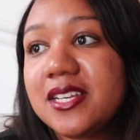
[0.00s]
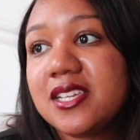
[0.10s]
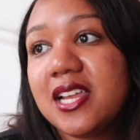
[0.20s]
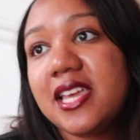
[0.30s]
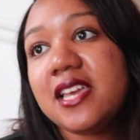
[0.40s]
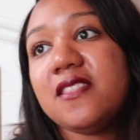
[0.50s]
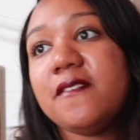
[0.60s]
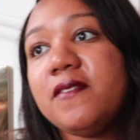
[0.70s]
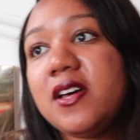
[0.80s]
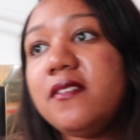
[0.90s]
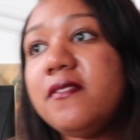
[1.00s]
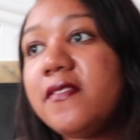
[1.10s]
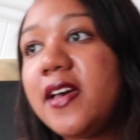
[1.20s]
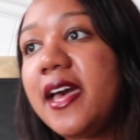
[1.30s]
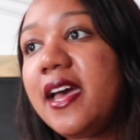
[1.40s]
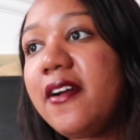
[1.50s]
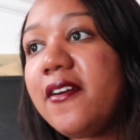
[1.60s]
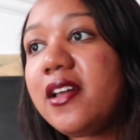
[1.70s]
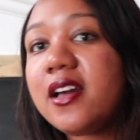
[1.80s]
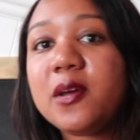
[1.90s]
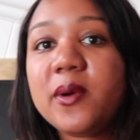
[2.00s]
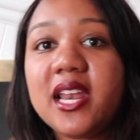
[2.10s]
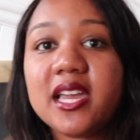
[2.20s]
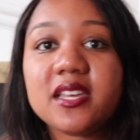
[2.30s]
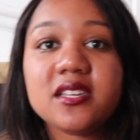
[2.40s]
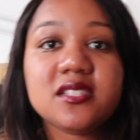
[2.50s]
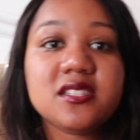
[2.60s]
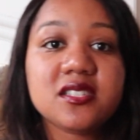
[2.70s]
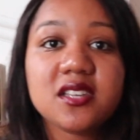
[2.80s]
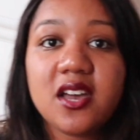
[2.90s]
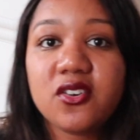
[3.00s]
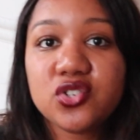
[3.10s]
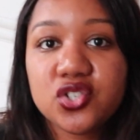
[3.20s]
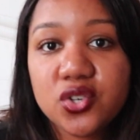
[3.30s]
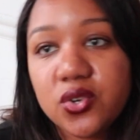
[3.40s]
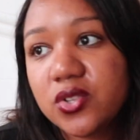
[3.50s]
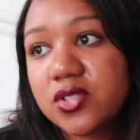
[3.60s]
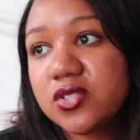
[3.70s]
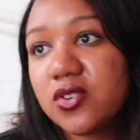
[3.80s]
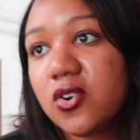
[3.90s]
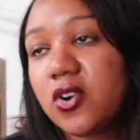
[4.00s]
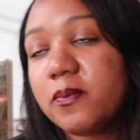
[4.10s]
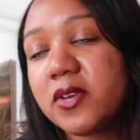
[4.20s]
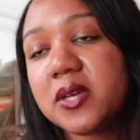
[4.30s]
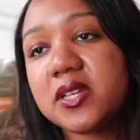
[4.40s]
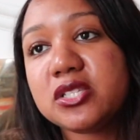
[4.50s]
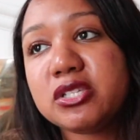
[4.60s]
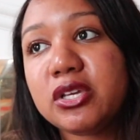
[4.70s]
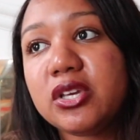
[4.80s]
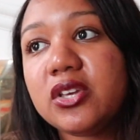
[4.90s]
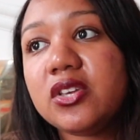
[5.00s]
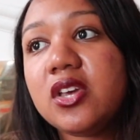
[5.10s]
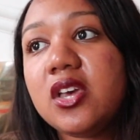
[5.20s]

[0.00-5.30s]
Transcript: to like the fun fair and I'm going to wear like skirt or shorts, or I'm going to